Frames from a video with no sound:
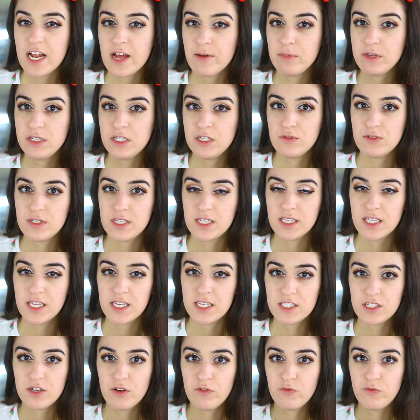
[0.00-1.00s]
I've been using
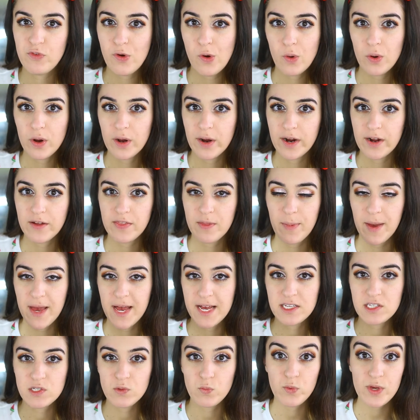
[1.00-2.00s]
this for the
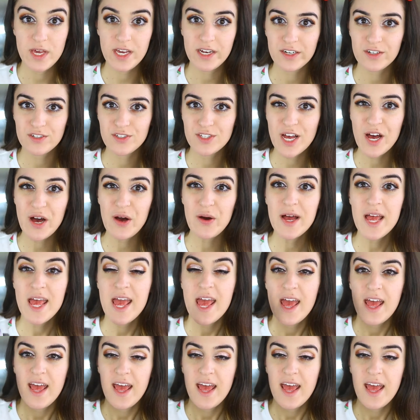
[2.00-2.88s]
past week or so,